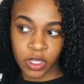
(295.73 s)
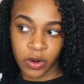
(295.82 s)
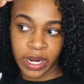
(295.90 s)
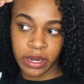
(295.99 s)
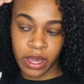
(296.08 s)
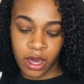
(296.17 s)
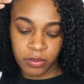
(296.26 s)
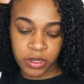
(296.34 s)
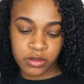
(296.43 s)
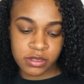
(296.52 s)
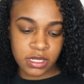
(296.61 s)
All right, now
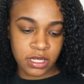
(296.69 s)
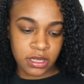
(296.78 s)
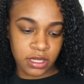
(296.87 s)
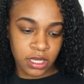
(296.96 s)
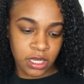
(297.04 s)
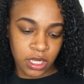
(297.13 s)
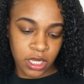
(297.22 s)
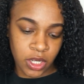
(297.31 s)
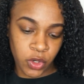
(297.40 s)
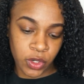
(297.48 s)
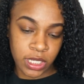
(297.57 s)
I'm using the
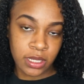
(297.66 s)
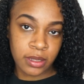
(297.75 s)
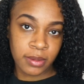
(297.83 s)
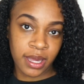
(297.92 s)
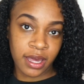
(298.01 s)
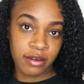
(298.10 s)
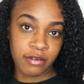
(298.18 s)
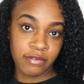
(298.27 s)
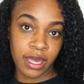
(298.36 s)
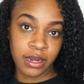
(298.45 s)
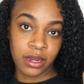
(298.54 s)
Cream
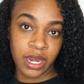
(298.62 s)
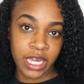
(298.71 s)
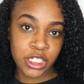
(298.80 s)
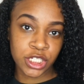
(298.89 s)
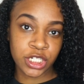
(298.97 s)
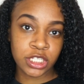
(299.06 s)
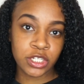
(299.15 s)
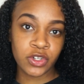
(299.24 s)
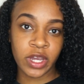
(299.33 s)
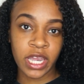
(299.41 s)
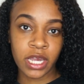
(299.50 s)
of Nature
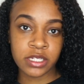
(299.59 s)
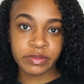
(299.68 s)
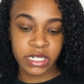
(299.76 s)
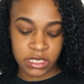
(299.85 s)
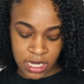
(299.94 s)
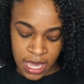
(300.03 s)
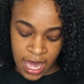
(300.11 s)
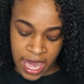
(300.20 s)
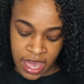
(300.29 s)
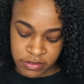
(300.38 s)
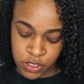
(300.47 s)
little edge brush. I
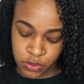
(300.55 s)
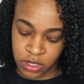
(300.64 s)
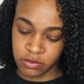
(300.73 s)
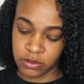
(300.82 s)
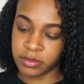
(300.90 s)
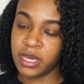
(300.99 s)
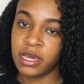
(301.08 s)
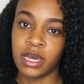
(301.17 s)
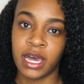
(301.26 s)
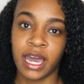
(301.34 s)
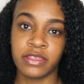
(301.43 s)
have two of them.
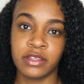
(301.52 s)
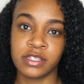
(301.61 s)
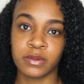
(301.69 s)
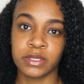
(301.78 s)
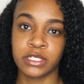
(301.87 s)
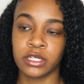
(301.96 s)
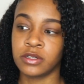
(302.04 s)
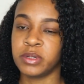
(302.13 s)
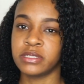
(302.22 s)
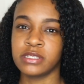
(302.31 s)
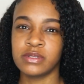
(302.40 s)
I got this one too,
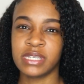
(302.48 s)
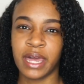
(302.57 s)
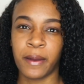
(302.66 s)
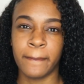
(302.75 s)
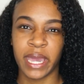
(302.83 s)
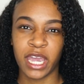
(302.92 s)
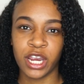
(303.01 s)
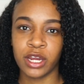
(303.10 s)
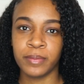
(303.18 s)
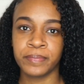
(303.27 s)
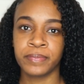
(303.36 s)
but this one's kind of
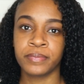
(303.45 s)
bigger,